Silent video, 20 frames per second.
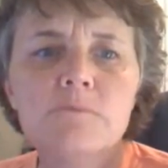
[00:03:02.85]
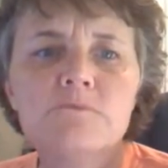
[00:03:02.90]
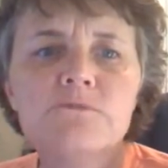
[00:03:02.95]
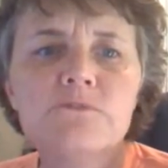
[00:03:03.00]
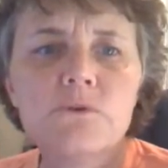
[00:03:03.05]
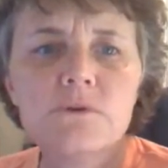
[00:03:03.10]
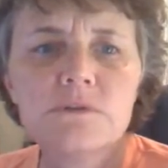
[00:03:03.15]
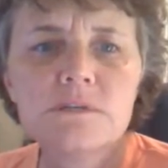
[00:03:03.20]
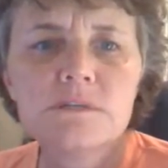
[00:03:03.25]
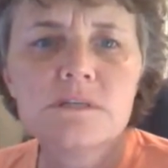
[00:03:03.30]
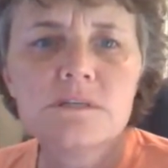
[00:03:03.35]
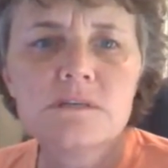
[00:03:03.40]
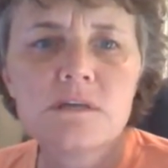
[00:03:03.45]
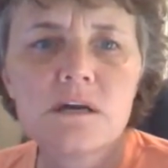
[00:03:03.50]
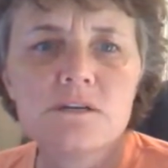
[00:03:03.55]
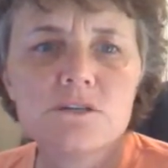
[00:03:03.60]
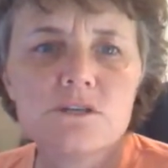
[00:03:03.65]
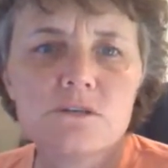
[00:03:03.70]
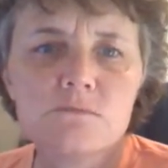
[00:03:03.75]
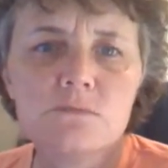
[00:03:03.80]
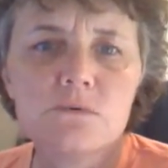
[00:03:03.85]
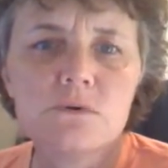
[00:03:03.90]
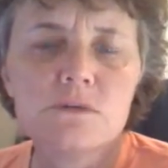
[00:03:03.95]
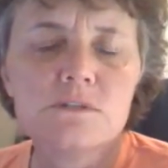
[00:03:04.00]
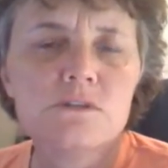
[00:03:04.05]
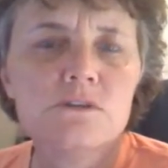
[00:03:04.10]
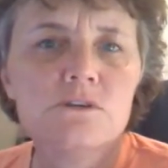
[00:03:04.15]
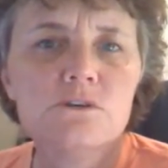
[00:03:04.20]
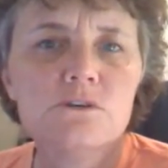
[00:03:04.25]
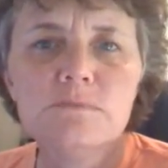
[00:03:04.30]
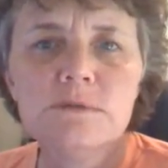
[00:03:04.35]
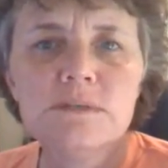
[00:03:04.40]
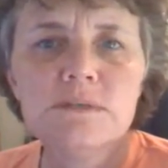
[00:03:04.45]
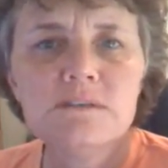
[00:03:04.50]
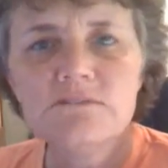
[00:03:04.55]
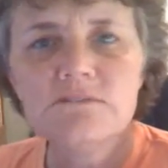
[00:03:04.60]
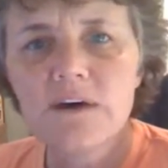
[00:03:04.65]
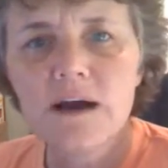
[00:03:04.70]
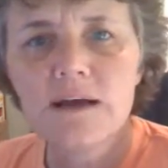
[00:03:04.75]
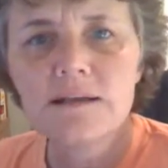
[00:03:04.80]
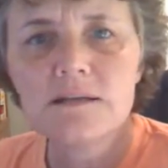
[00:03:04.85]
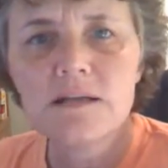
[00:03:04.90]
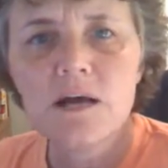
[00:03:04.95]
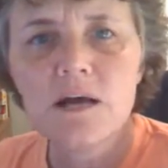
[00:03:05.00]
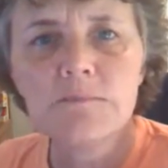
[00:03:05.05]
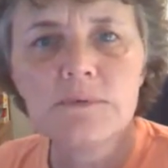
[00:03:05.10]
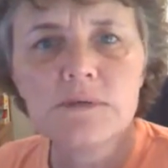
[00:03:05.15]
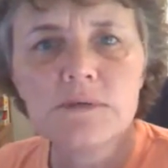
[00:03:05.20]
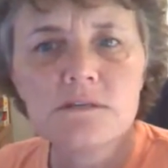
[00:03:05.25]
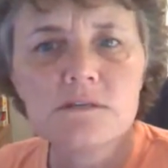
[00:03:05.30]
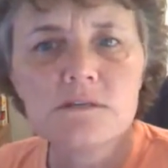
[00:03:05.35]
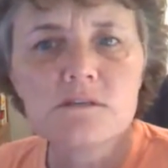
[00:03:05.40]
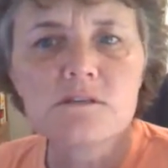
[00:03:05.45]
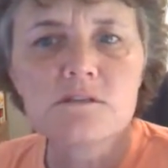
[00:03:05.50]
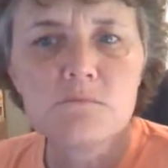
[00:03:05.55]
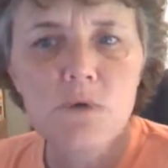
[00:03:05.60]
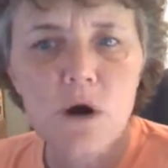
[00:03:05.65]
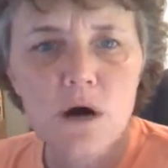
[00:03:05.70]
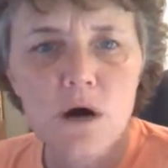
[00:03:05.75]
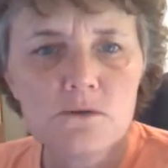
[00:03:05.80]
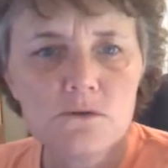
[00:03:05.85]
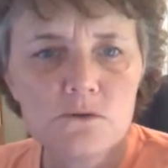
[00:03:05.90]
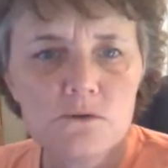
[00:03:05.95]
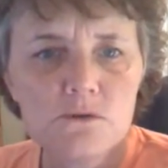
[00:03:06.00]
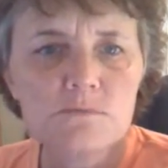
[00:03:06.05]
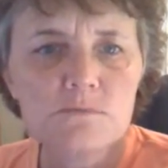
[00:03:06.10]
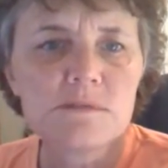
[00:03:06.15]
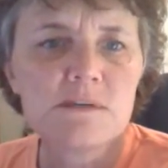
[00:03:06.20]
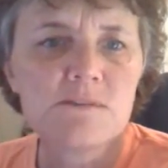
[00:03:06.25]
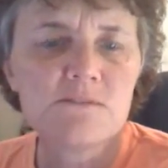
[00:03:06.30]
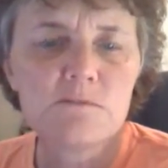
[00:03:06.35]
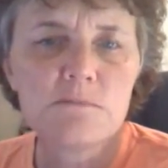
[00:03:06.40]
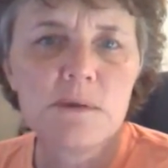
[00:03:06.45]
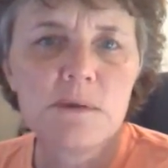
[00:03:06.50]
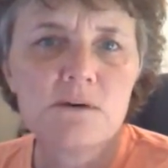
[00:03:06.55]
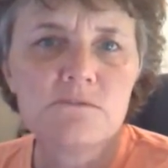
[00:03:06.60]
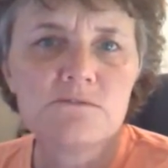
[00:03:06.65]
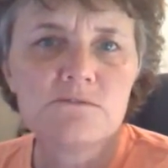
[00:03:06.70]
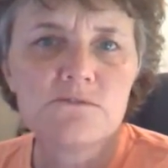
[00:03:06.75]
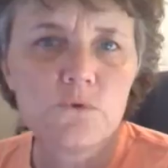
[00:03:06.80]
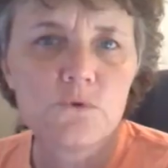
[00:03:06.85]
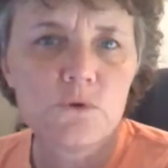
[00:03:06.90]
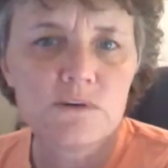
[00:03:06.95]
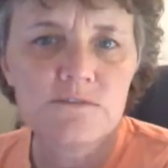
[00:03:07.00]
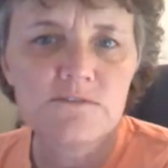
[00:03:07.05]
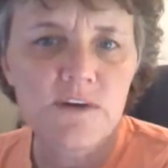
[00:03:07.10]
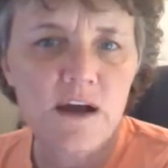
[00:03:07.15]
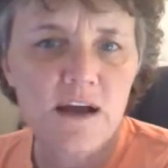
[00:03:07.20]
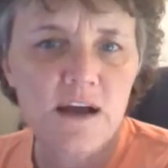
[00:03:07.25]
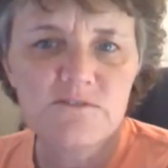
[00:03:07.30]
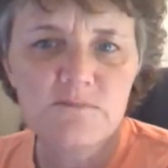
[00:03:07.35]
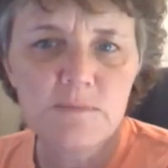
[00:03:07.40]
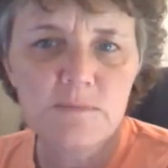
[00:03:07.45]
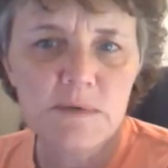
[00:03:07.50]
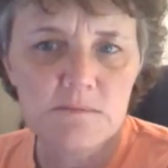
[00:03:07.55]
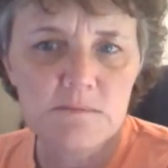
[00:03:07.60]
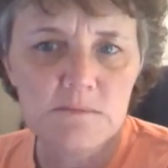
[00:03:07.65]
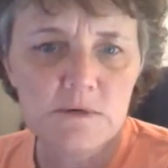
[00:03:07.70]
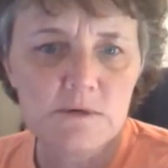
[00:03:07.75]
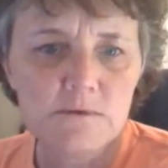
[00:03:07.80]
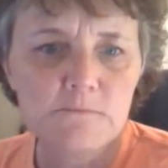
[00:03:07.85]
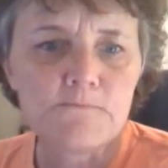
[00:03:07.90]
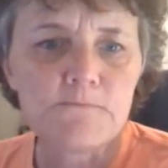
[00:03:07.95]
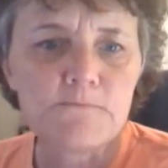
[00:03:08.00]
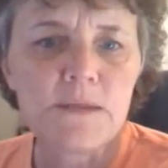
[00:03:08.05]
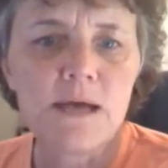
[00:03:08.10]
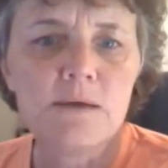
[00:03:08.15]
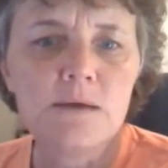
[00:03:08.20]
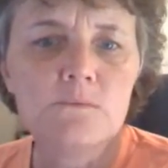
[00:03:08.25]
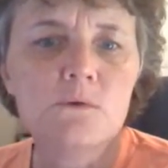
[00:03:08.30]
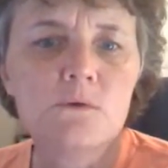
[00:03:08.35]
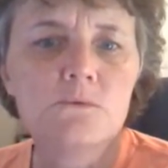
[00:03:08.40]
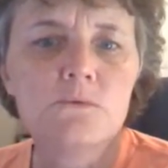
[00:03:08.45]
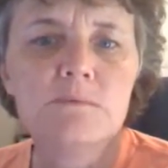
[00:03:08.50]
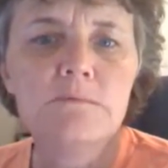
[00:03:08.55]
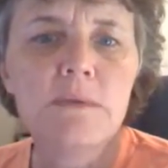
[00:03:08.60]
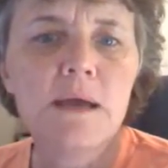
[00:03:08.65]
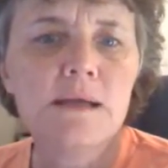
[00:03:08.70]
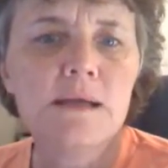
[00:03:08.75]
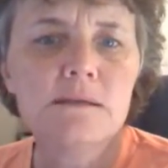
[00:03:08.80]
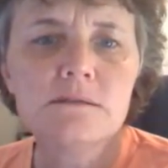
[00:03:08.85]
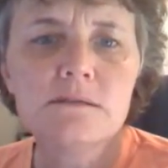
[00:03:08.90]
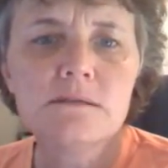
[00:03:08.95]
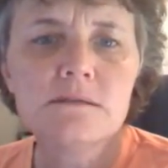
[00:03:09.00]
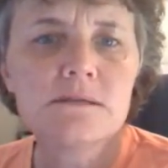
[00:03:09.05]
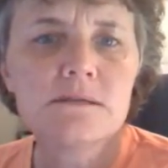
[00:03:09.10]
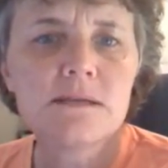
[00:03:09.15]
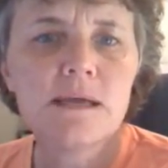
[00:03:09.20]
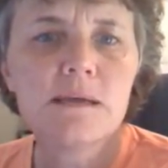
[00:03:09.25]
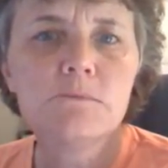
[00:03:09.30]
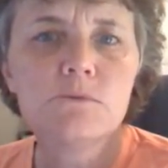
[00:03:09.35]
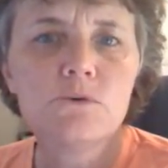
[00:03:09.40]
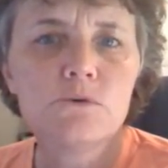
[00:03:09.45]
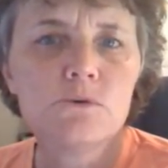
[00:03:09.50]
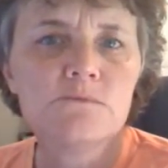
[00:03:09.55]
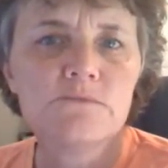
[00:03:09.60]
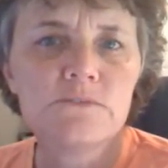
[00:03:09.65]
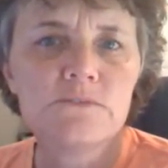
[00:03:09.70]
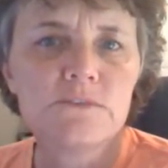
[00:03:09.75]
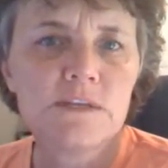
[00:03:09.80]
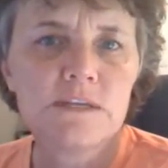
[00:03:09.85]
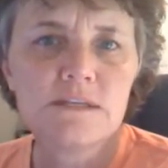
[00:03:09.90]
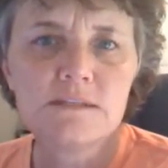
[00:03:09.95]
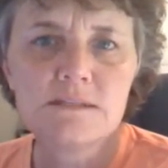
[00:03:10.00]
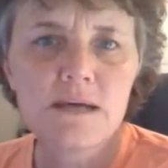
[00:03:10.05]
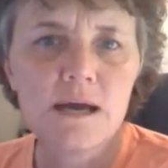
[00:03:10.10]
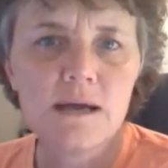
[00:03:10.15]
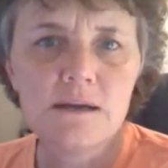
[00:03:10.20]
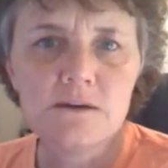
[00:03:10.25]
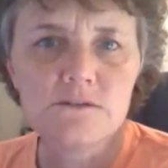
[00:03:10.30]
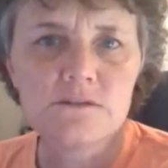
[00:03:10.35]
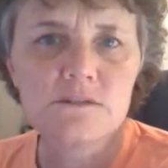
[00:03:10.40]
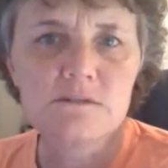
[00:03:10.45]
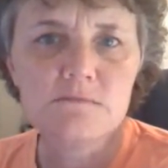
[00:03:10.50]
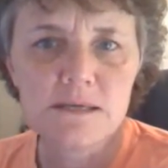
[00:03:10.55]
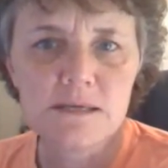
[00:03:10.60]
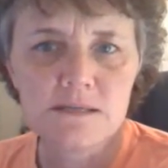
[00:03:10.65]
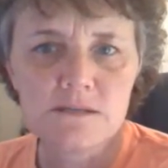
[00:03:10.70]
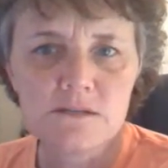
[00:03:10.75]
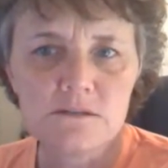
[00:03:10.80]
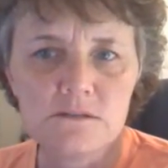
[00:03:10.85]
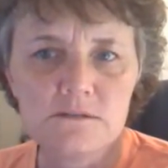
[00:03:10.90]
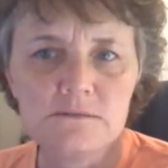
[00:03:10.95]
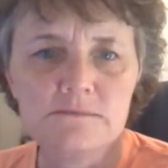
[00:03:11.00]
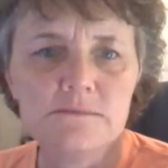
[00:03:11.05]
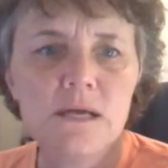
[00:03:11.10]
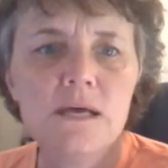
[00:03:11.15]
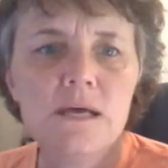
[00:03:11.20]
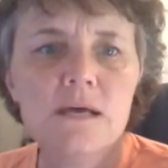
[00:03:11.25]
For the discussion boards, you'll be divided up into small groups of about 4 to 5 people and will remain in the same group for the entire semester.